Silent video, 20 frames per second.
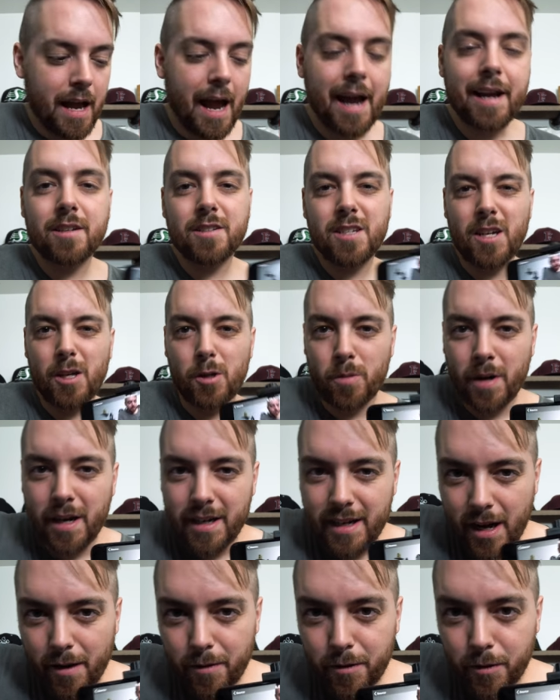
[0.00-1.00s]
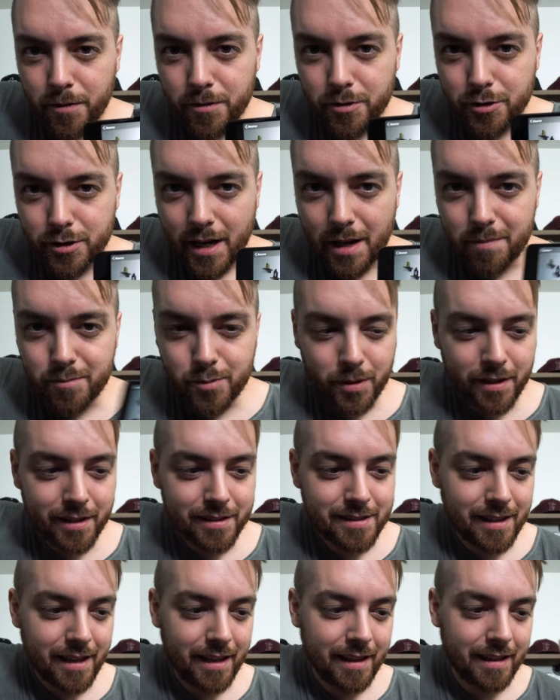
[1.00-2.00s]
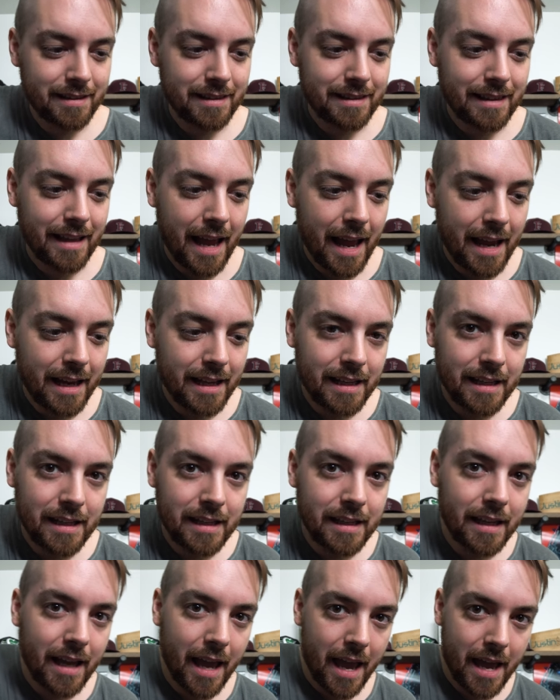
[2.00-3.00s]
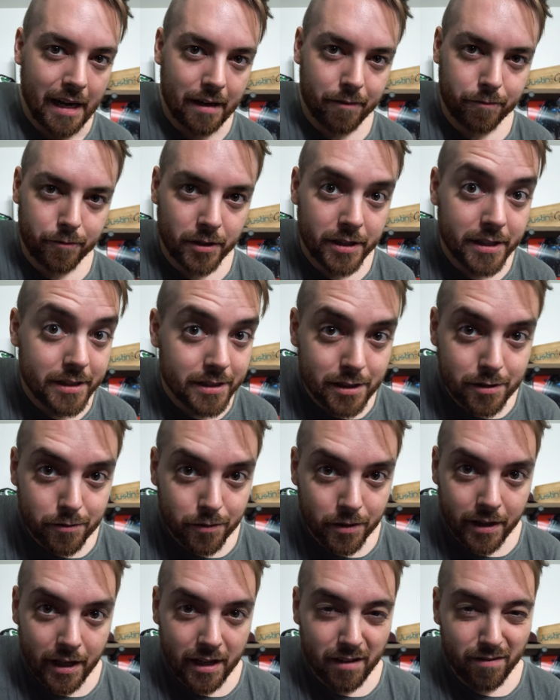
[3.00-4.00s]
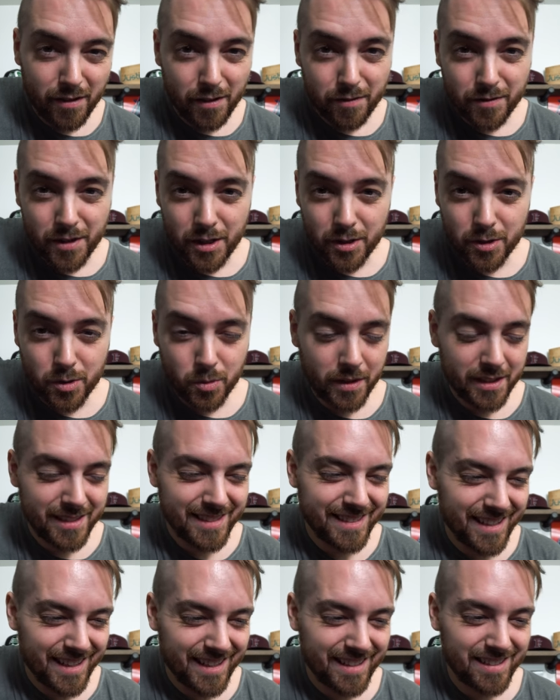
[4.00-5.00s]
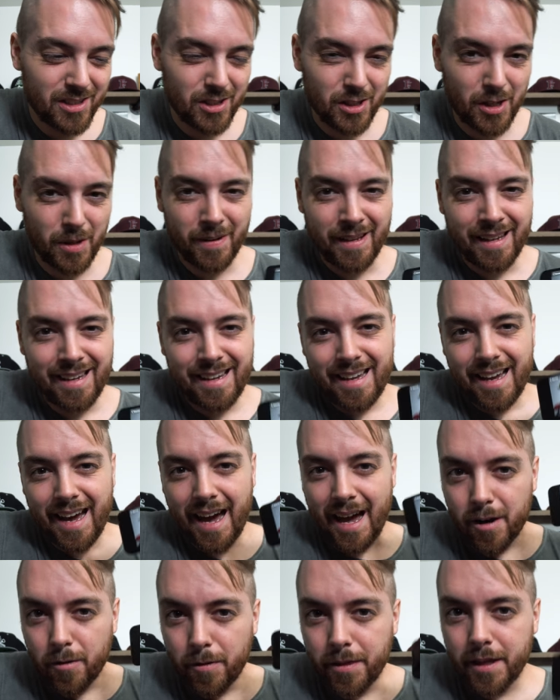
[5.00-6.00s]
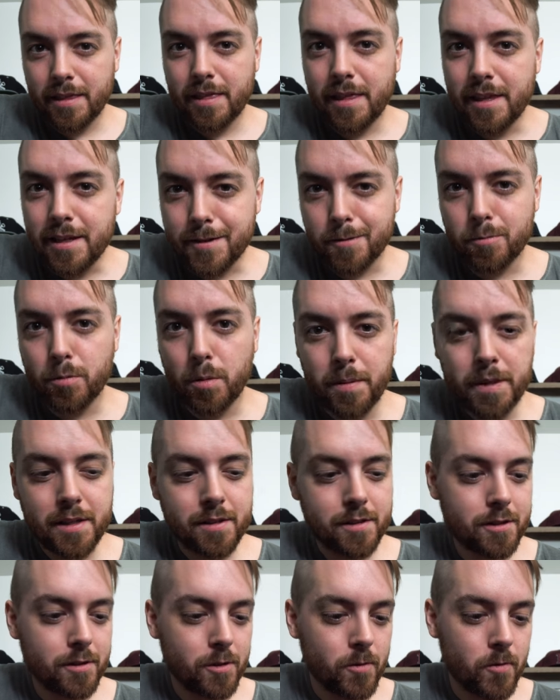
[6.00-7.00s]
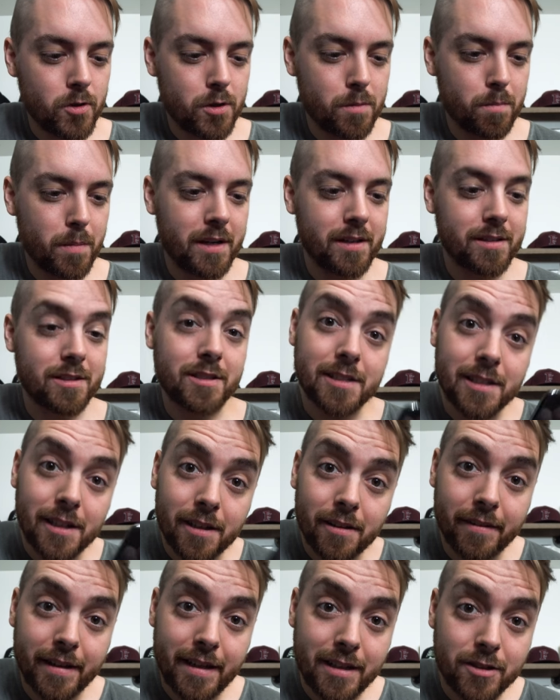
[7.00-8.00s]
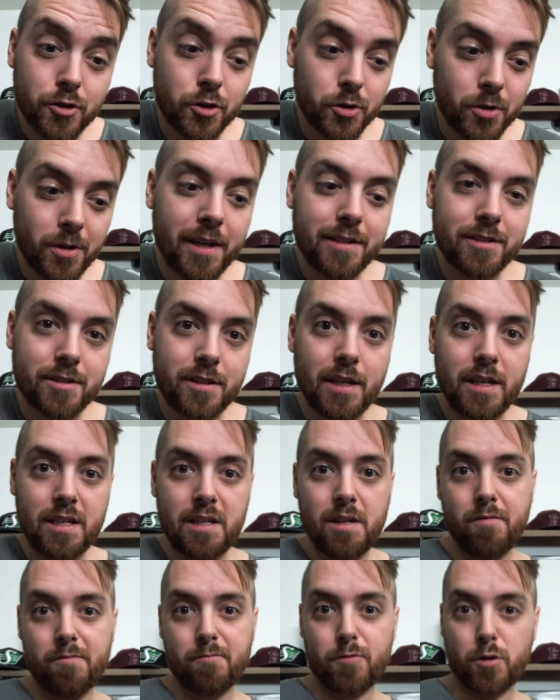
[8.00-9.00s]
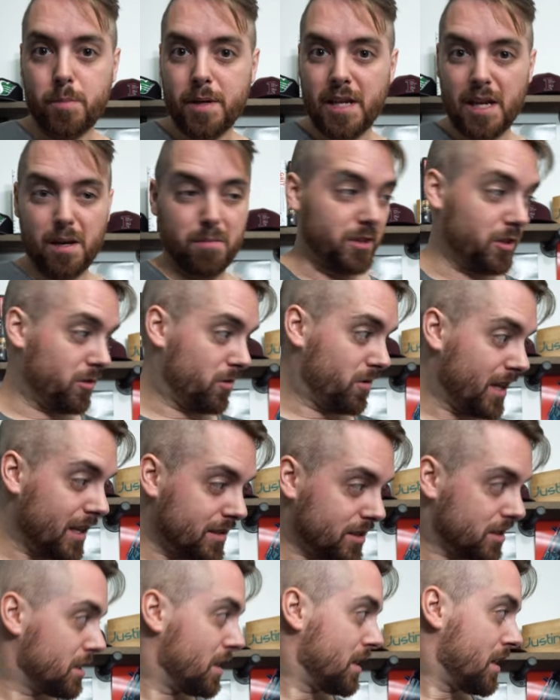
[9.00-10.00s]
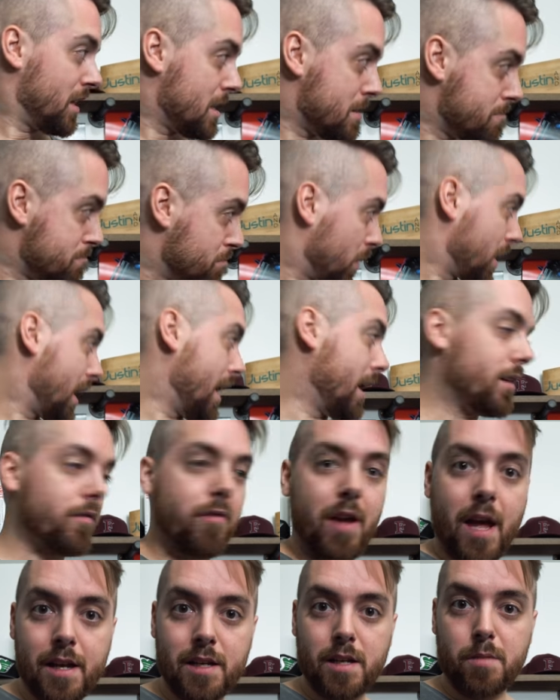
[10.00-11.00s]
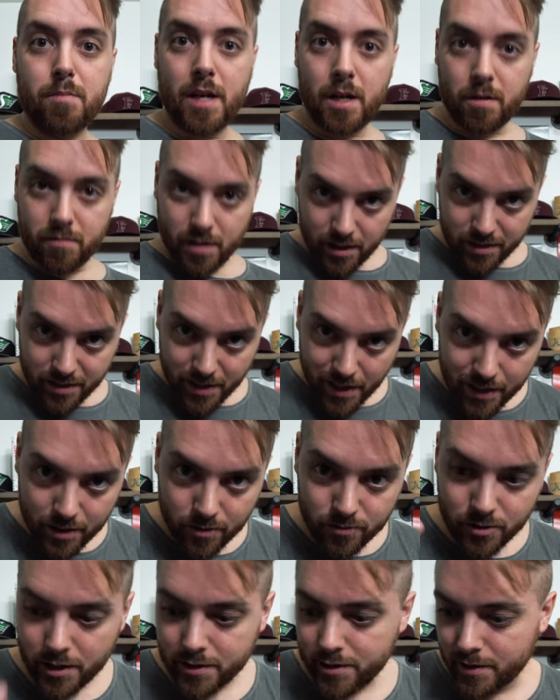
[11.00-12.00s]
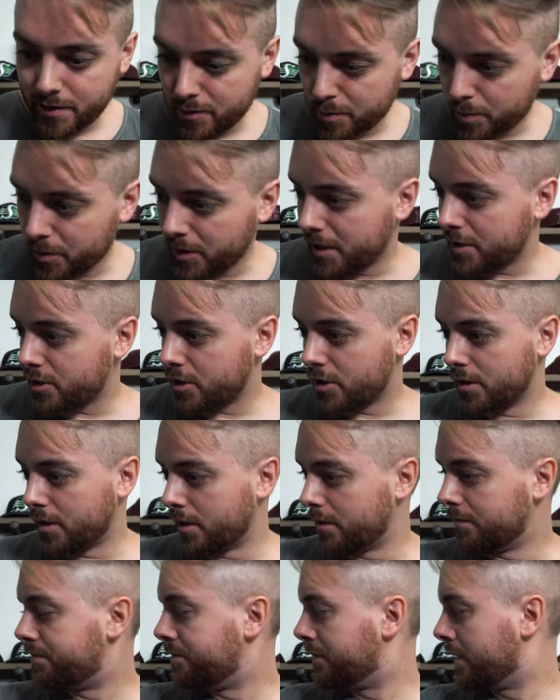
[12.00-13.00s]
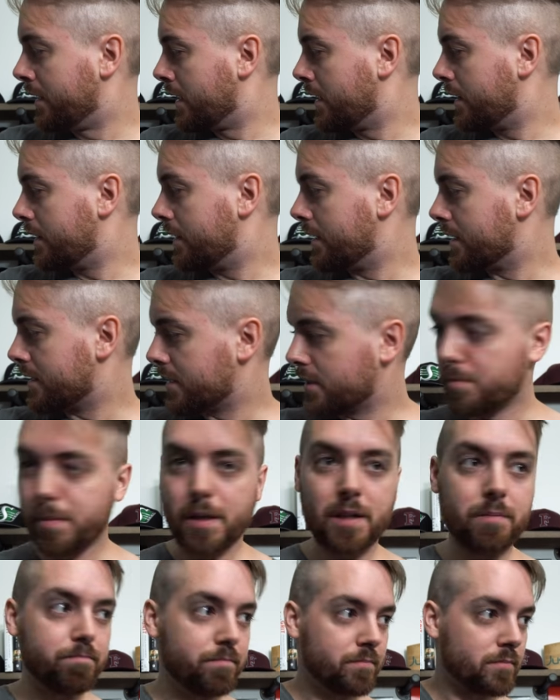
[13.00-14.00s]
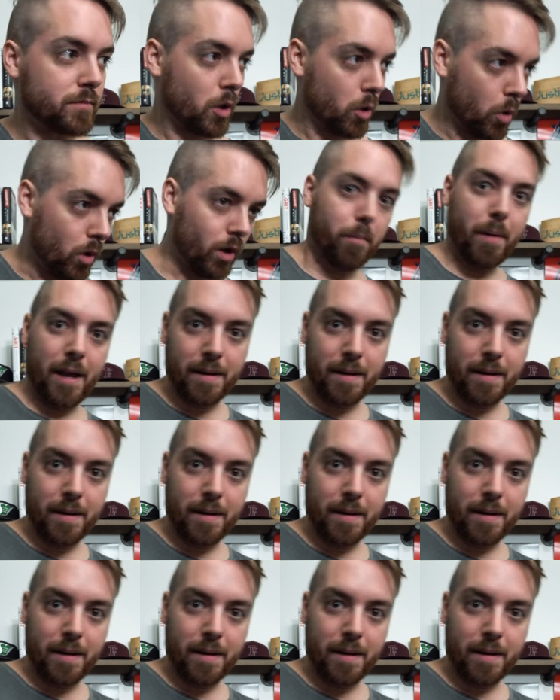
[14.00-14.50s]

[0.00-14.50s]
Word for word: I can tell you right now, though, there's times where it's like laggy and it freezes for like 15 or 20 seconds. So I don't think this will be a solution, but it's still interesting. And even for being able to do this, kind of handy. But anyway, thank you, Justinspirational this has been cool.